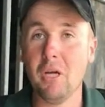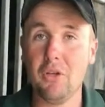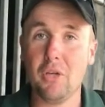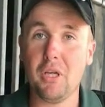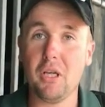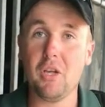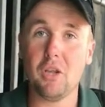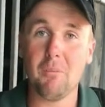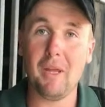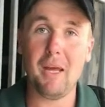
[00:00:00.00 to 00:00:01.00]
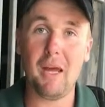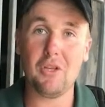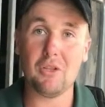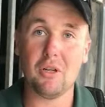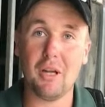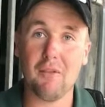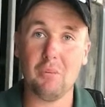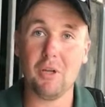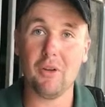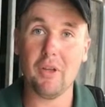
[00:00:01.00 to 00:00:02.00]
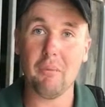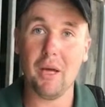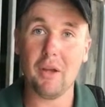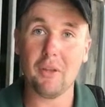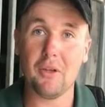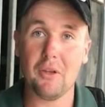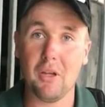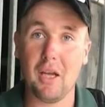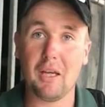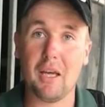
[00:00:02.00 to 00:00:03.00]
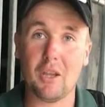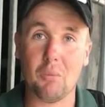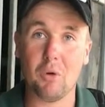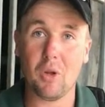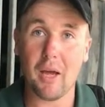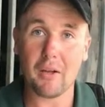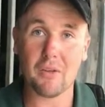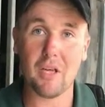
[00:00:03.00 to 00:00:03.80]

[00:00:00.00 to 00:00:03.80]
You can give them their head, you're not having to be on their mouth and get them relaxed,